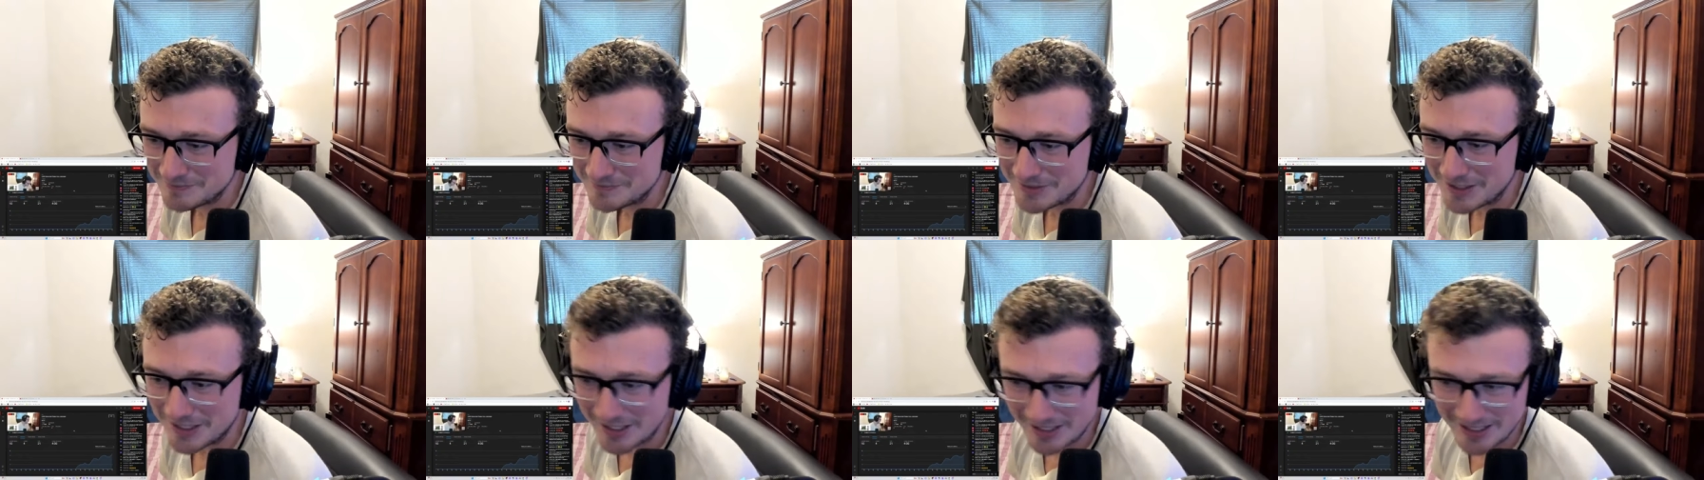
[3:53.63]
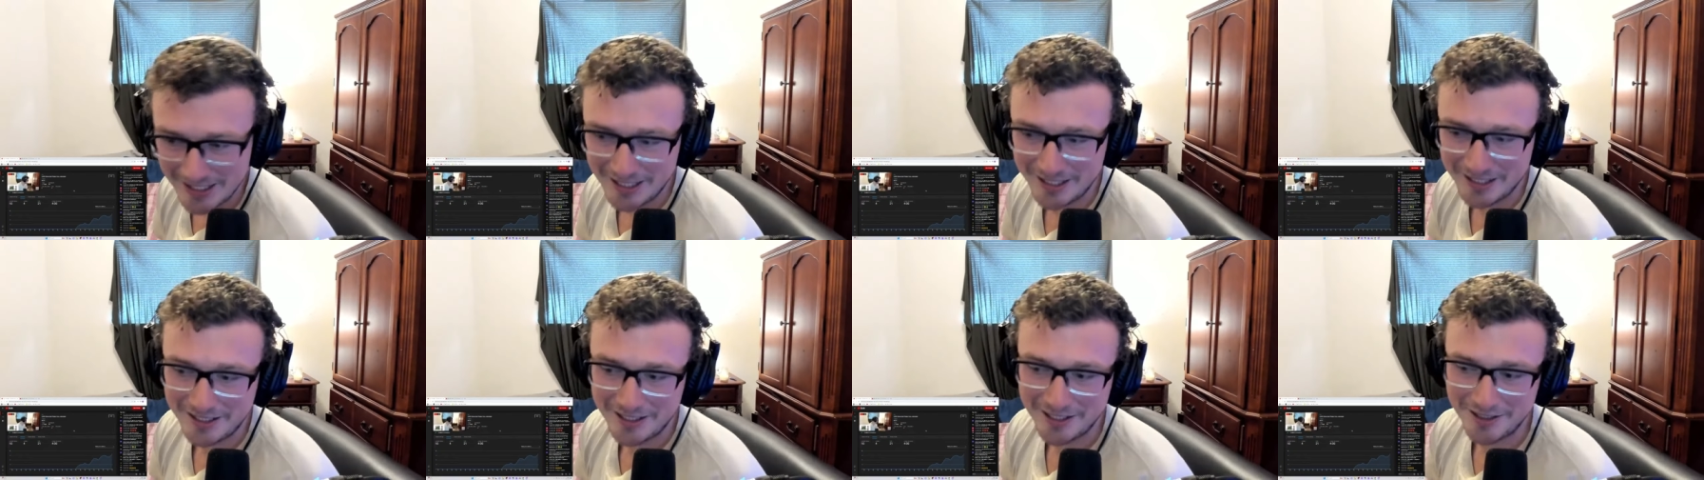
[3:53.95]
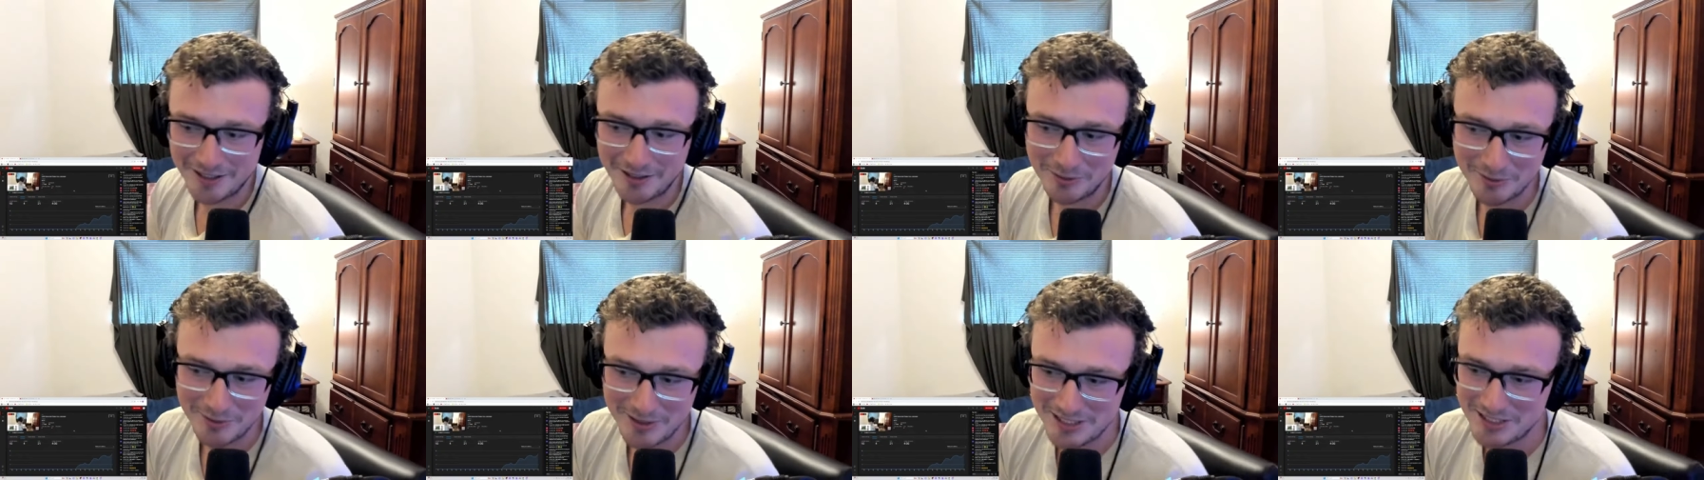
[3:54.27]

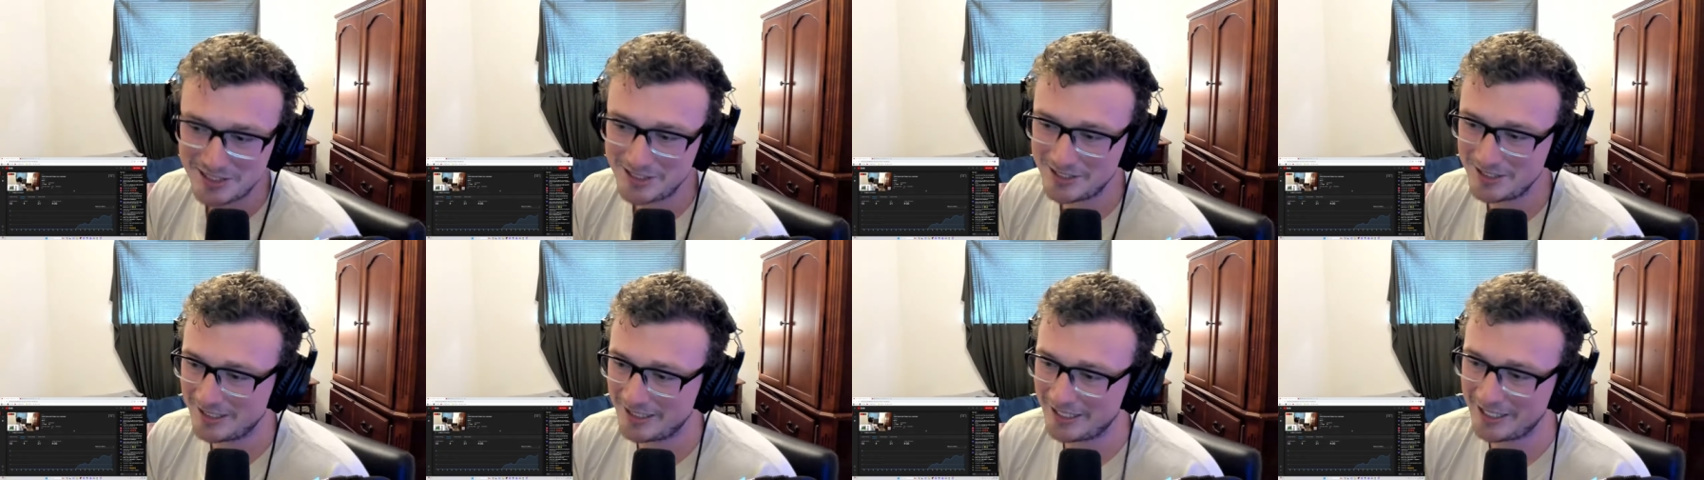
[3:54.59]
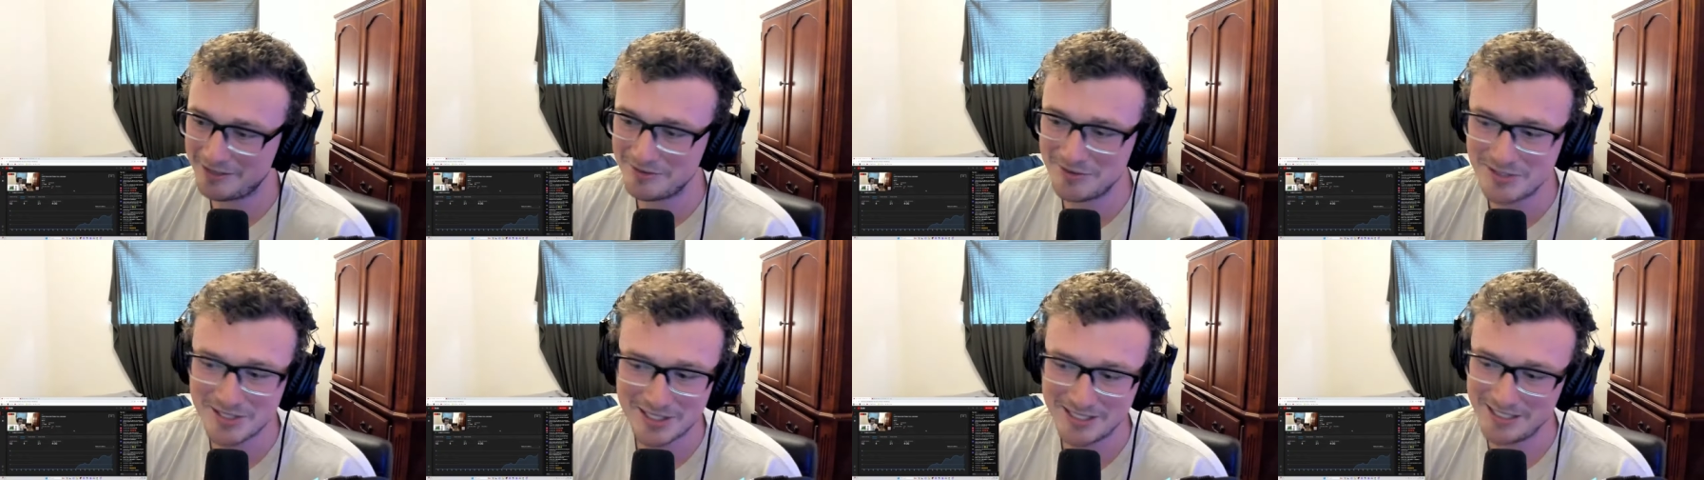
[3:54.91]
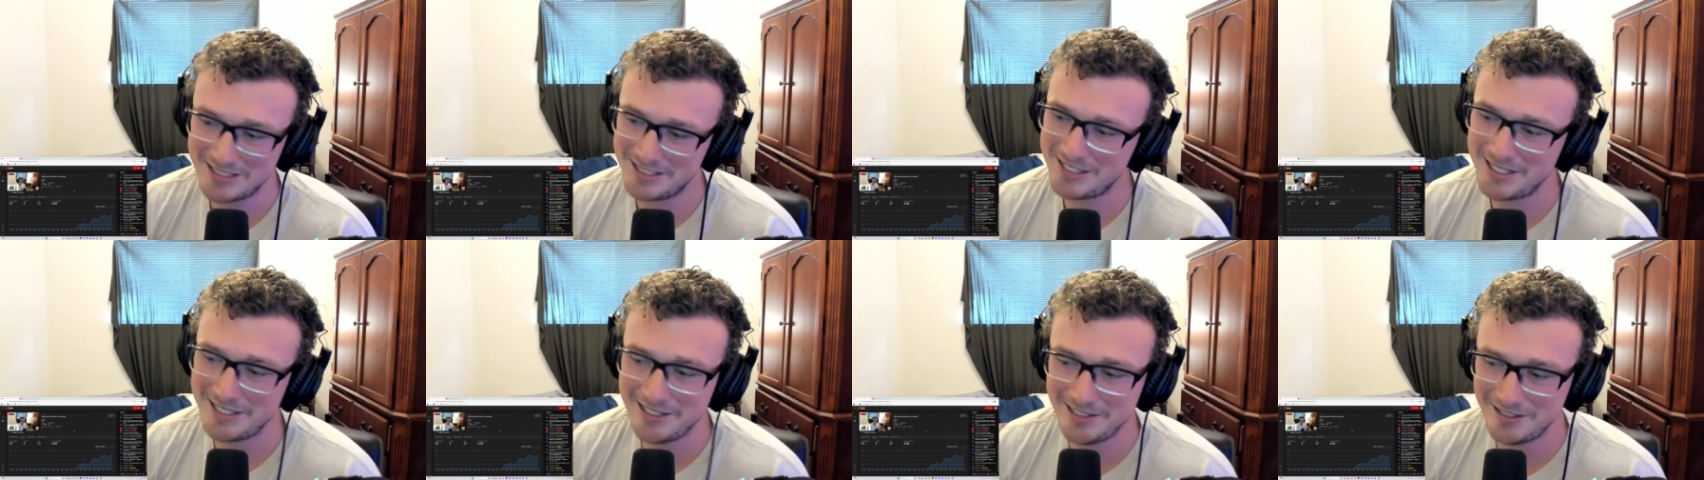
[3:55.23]
Connecticut originally. I was going
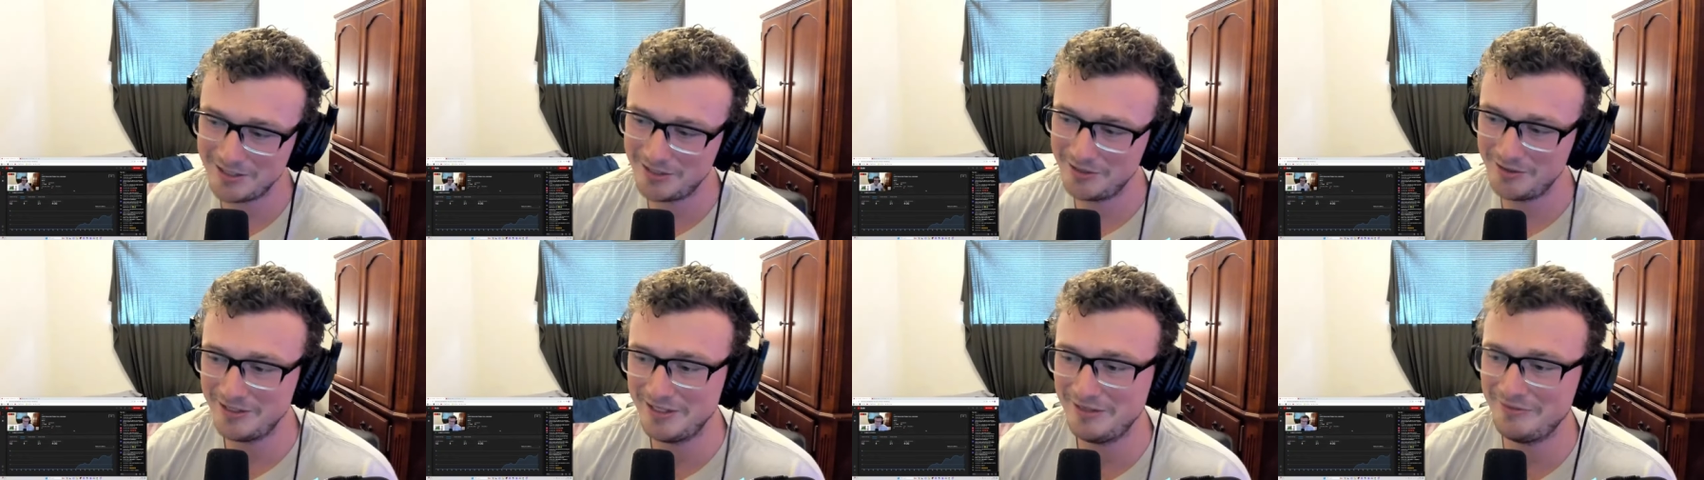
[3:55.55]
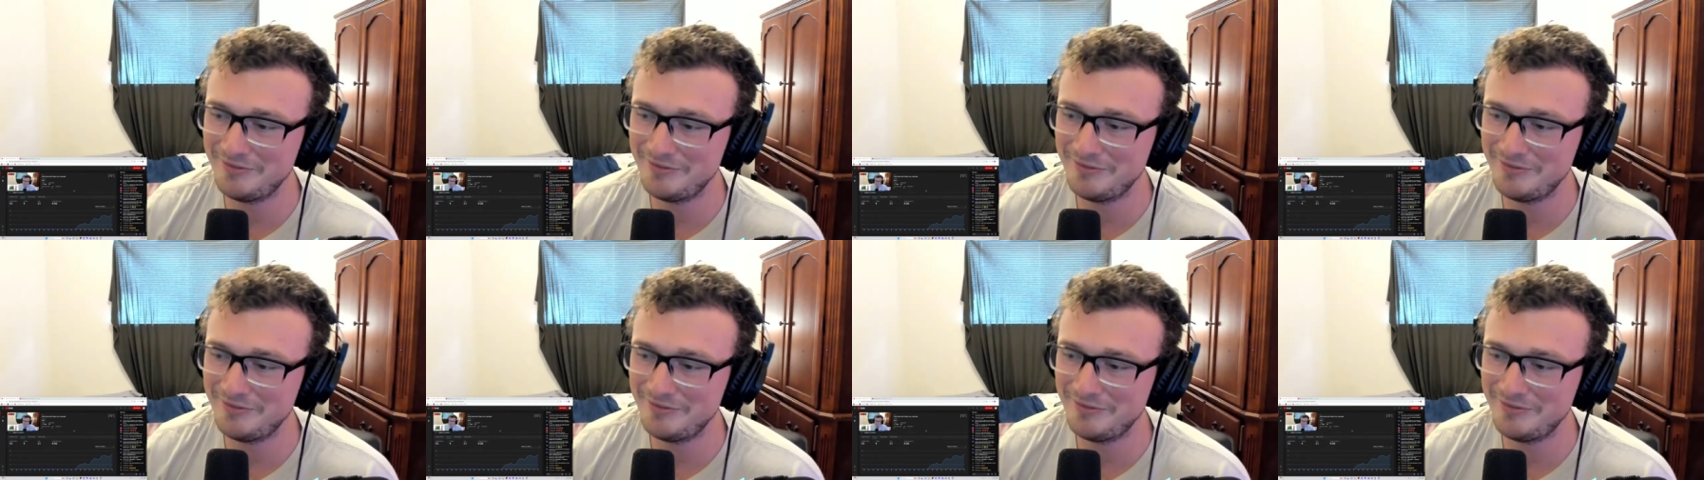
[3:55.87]
to say you don't